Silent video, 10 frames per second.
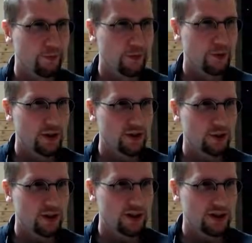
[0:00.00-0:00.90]
What is a good
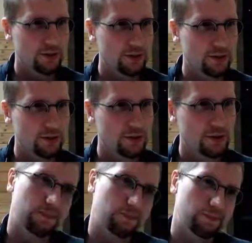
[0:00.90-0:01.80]
example?
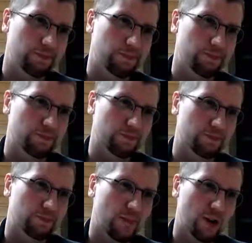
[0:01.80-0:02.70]

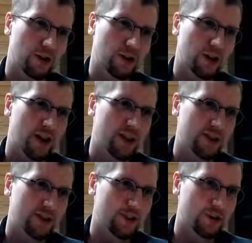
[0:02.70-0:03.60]
I didn't
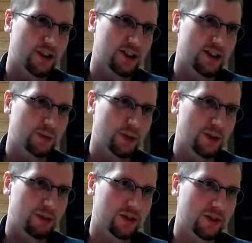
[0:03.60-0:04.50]
organize this well
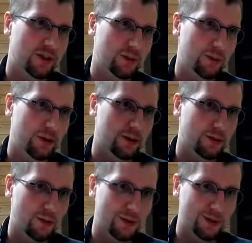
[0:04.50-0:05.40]
because I don't know where to
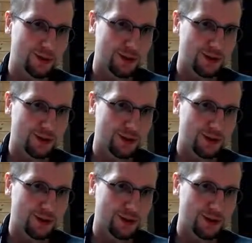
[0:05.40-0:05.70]
look.